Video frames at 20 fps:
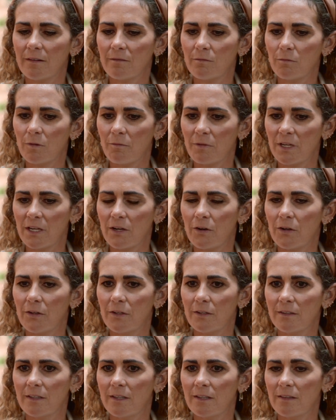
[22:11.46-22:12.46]
what we
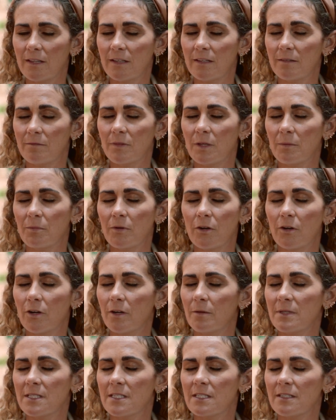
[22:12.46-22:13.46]
call the
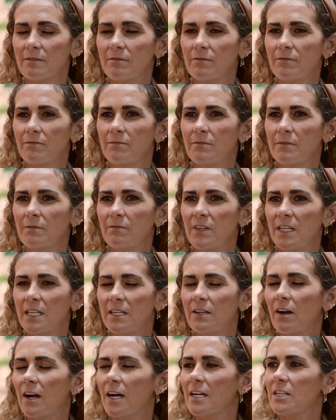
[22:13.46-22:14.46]
program is a
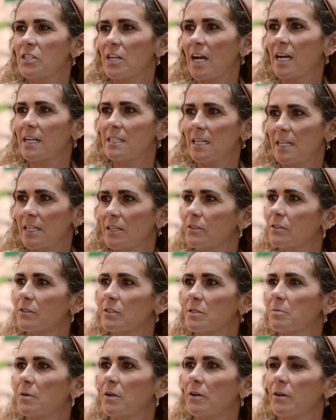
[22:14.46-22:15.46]
VDOT Jack
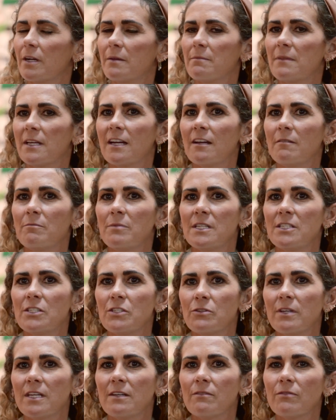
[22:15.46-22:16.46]
Daniels program that I've been
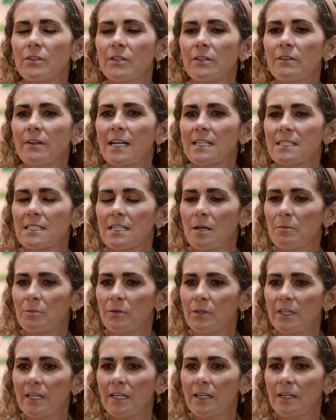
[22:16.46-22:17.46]
doing for the last
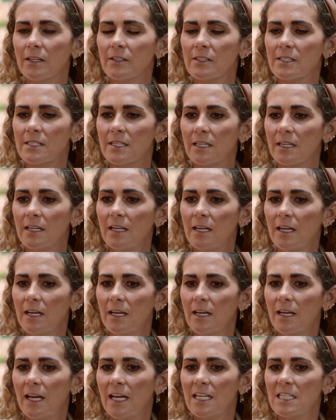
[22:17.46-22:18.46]
couple of years, and
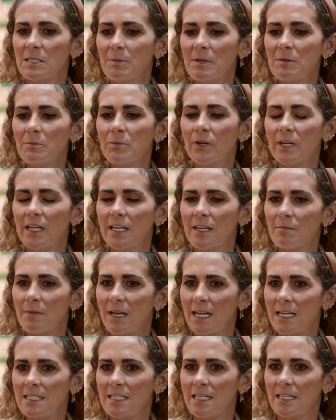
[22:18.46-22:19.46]
it's been pretty
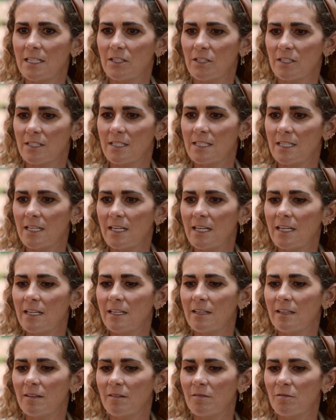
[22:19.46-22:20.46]
amazing to
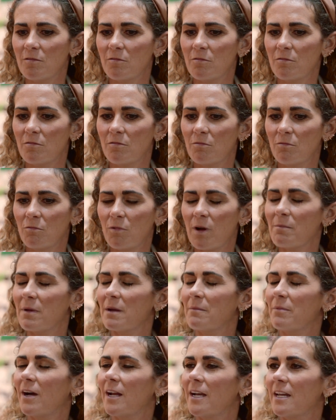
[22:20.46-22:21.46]
see what
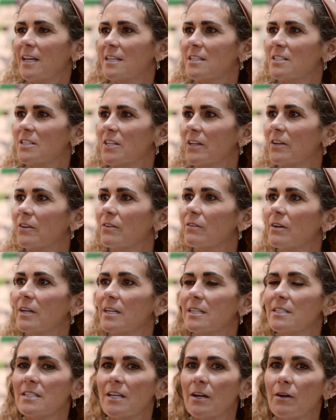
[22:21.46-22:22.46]
my body can do.
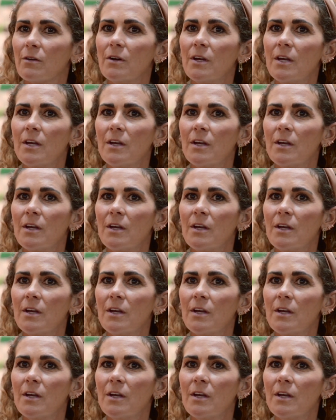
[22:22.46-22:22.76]
And so